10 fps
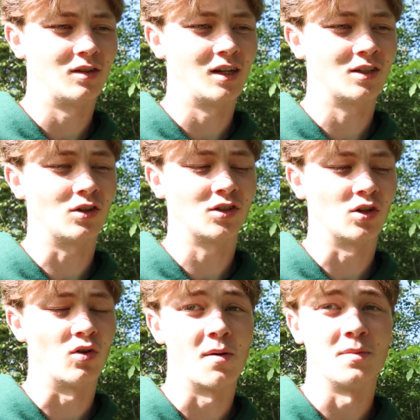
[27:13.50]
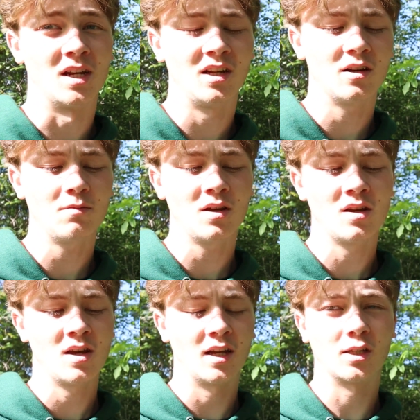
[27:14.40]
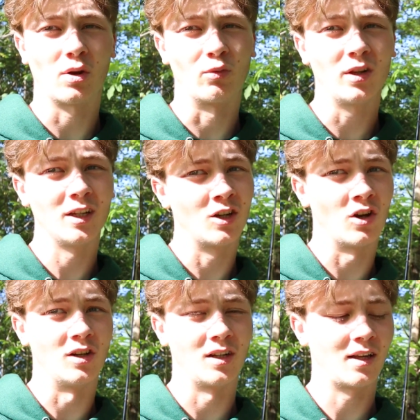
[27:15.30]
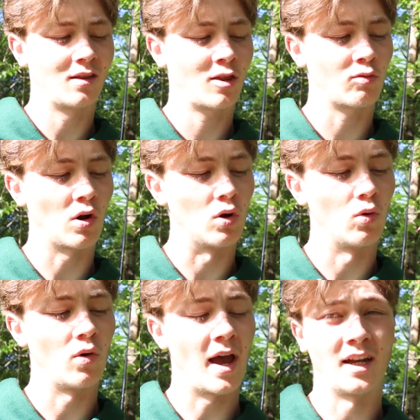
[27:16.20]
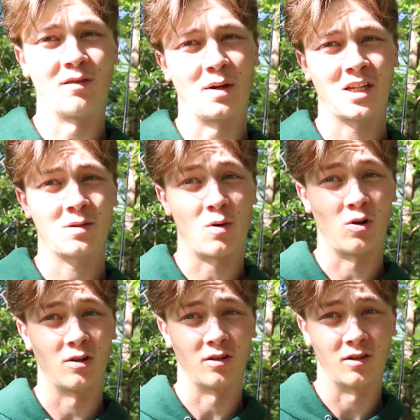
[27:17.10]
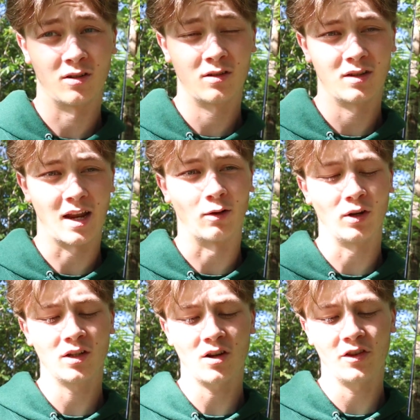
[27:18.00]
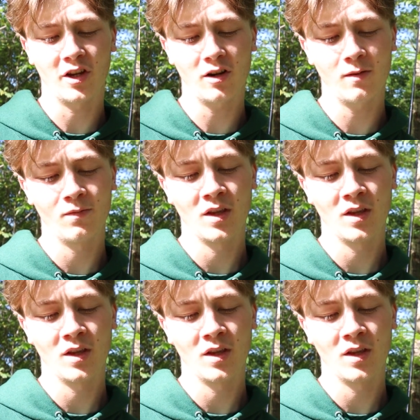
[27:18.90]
it's also a medium, and so I really couldn't throw any of my smaller Ned rigs on there.